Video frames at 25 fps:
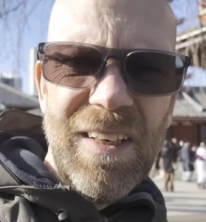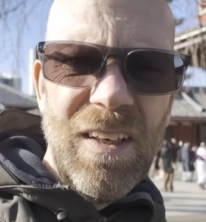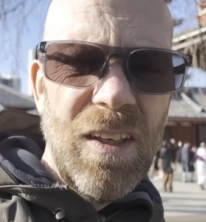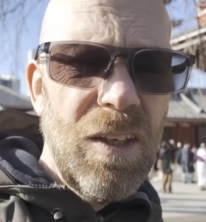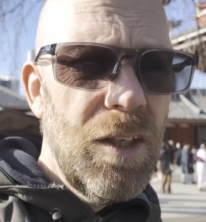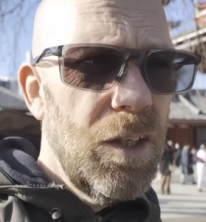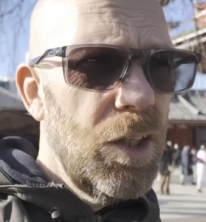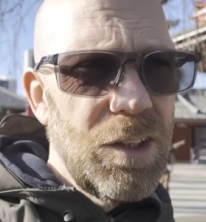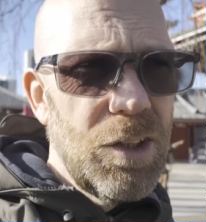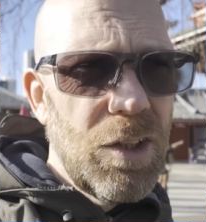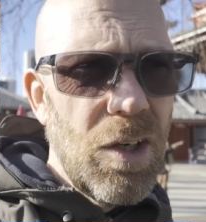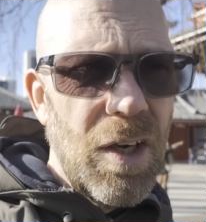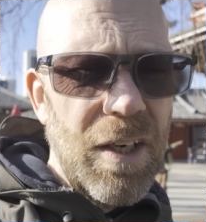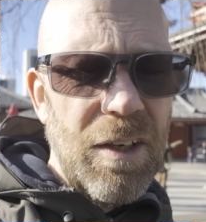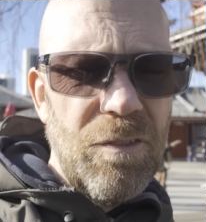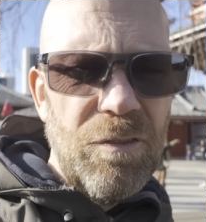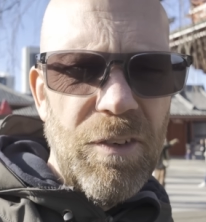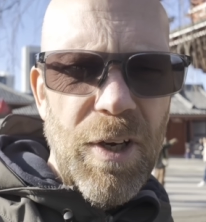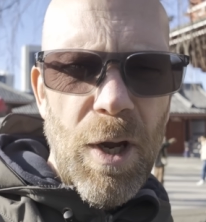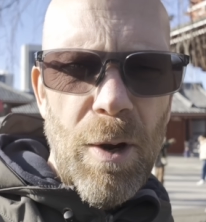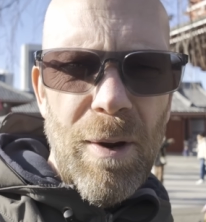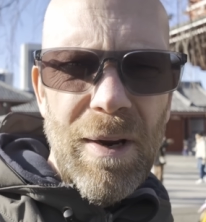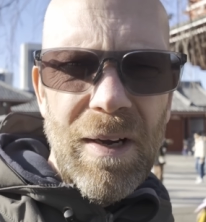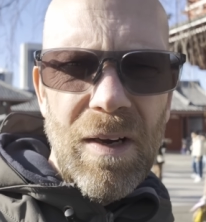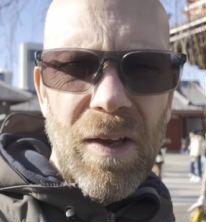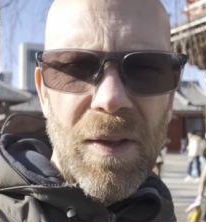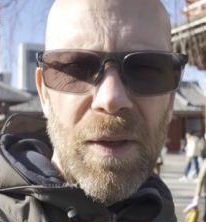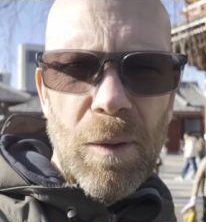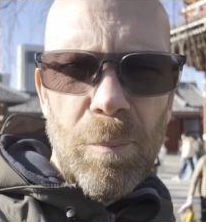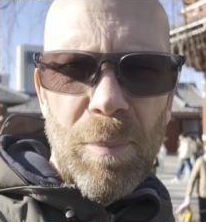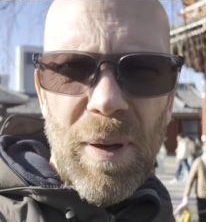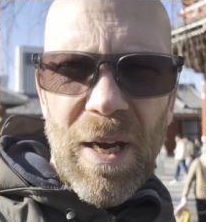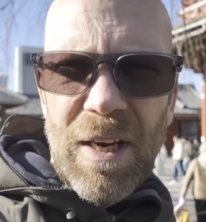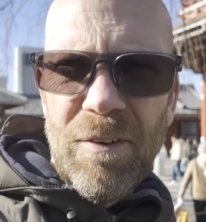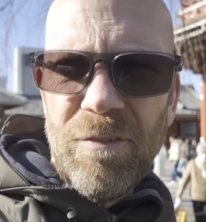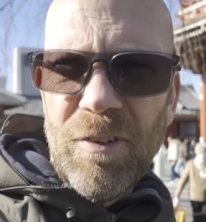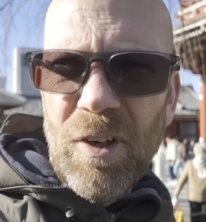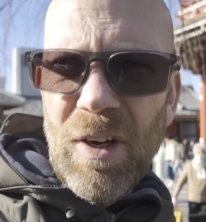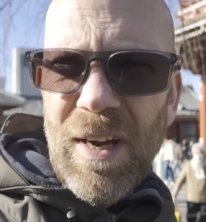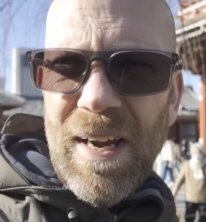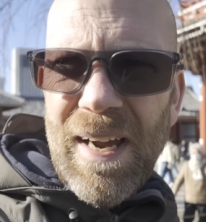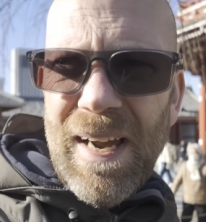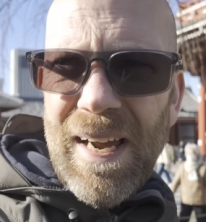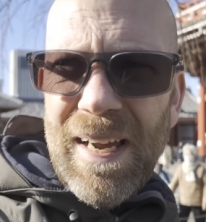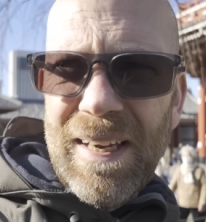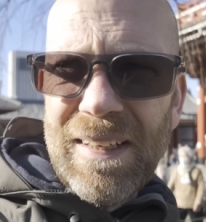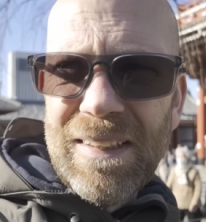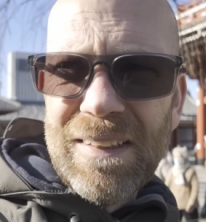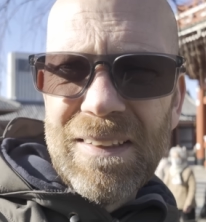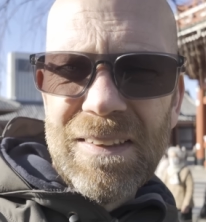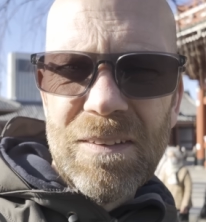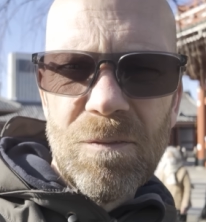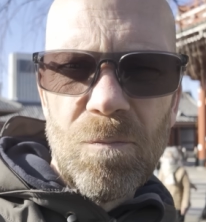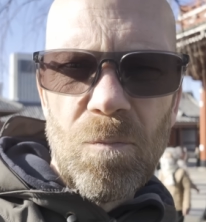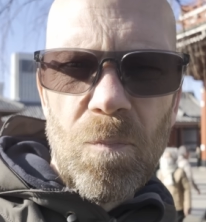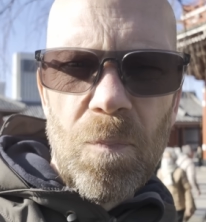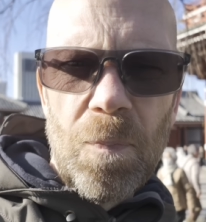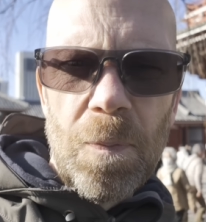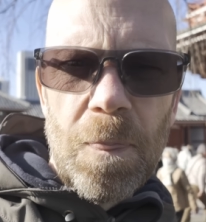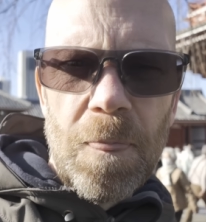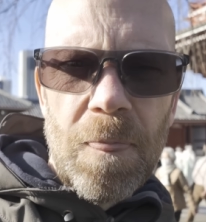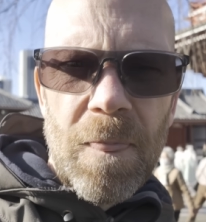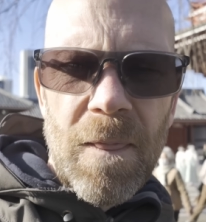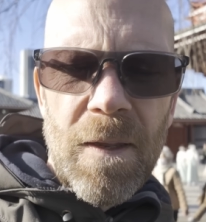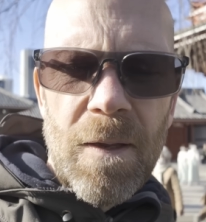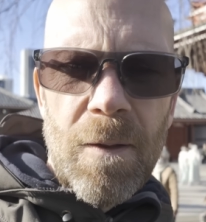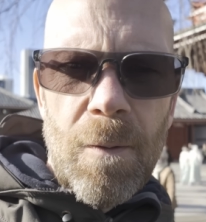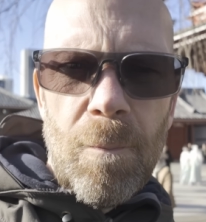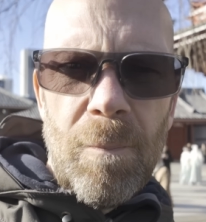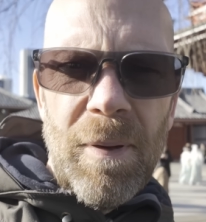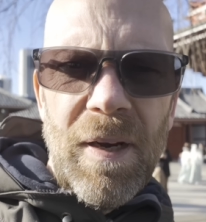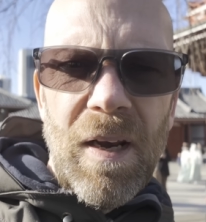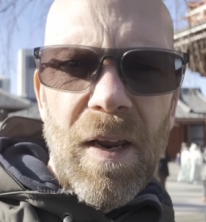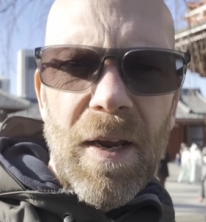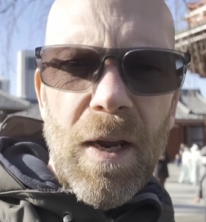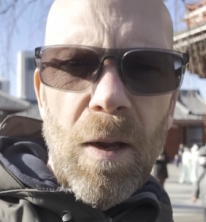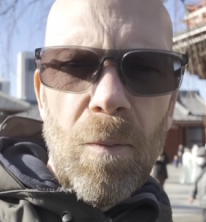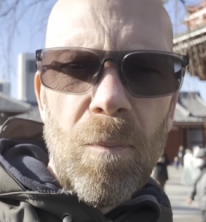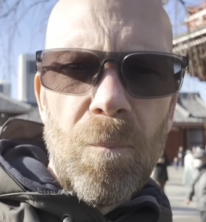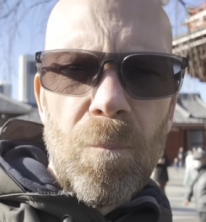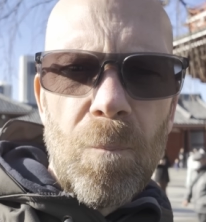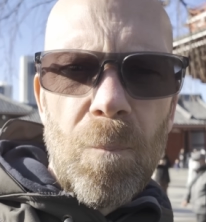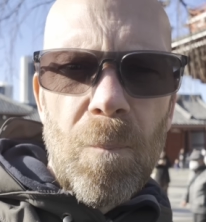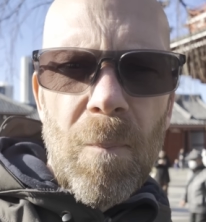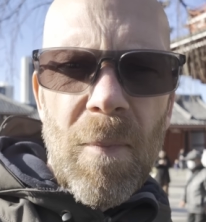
you kind of know it like the back of your hand. A bit like a